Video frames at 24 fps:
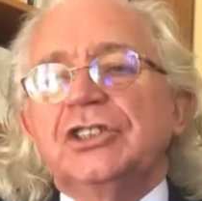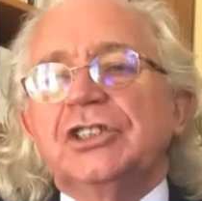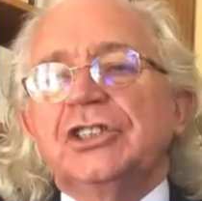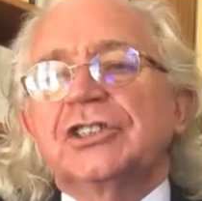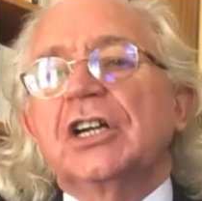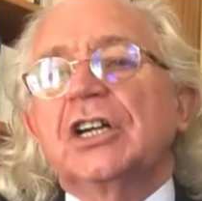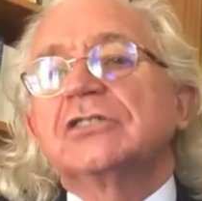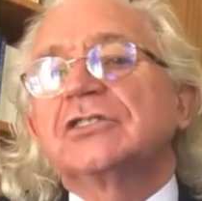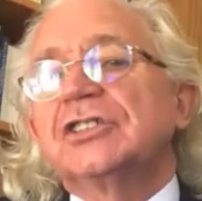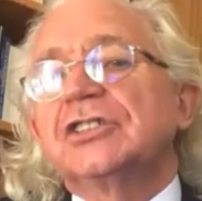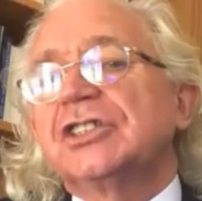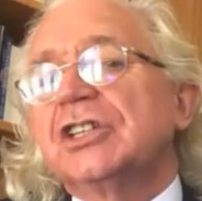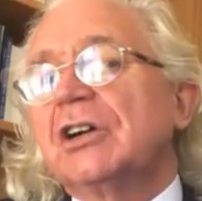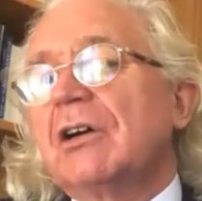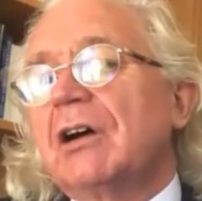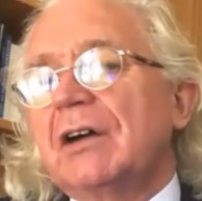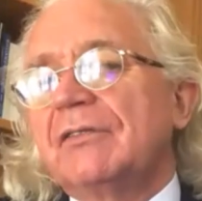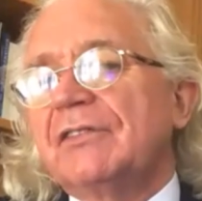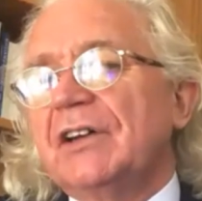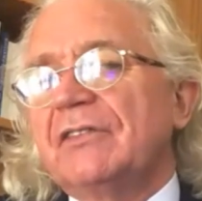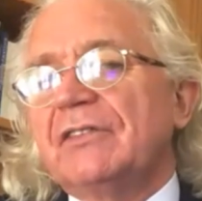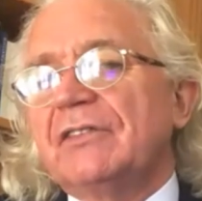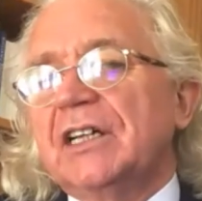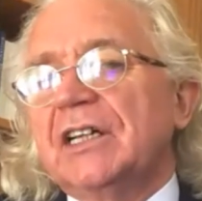just goes to show
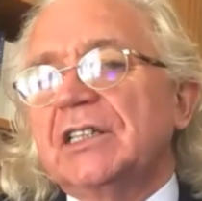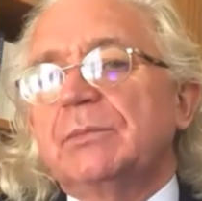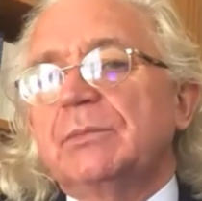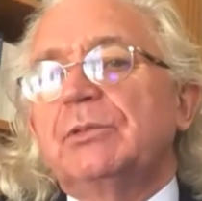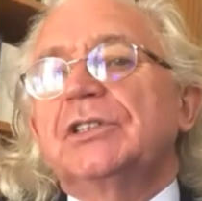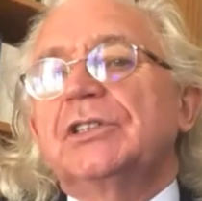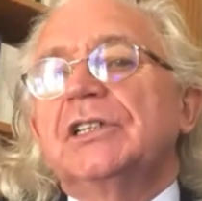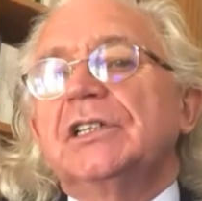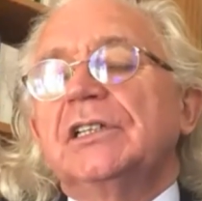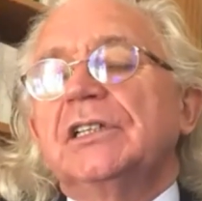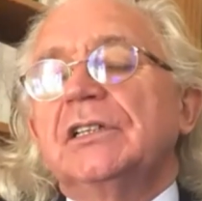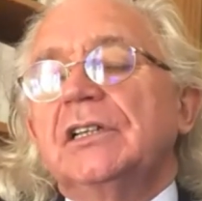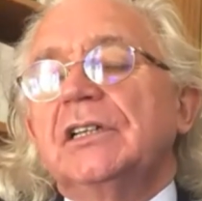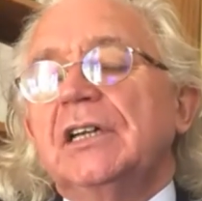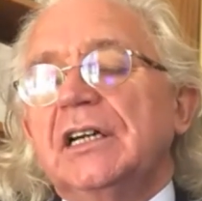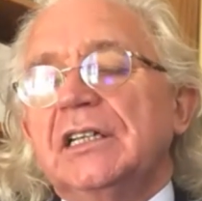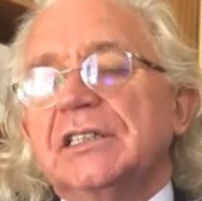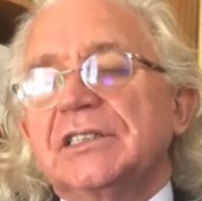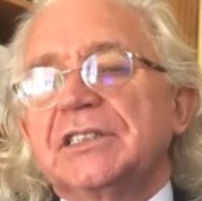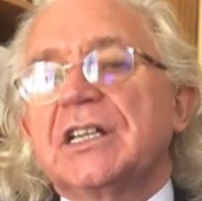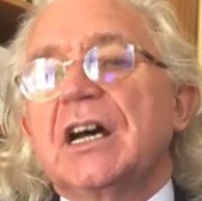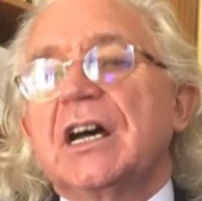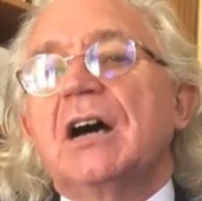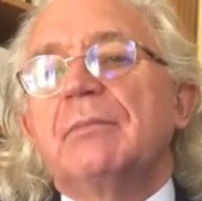I've never had to put in
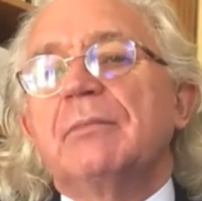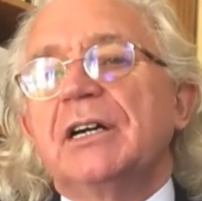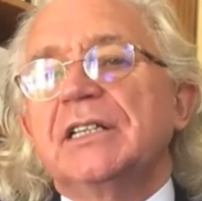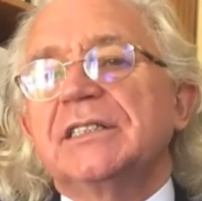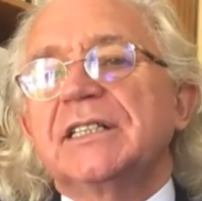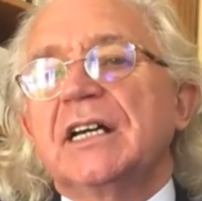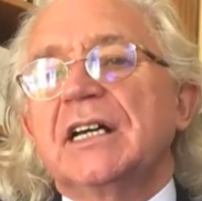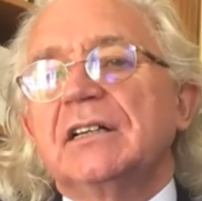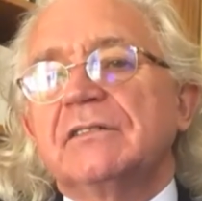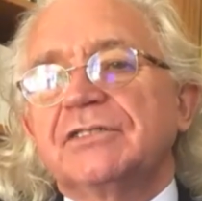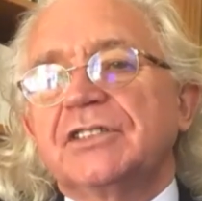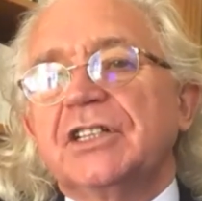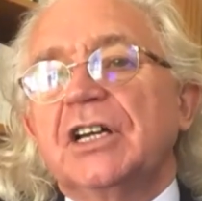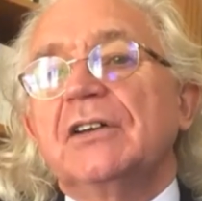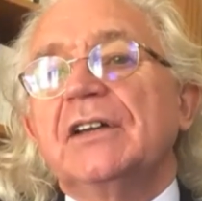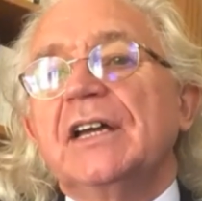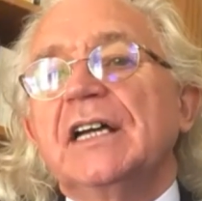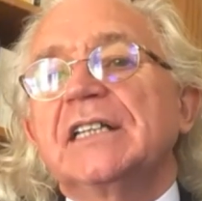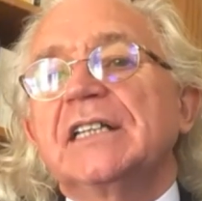a SAR myself.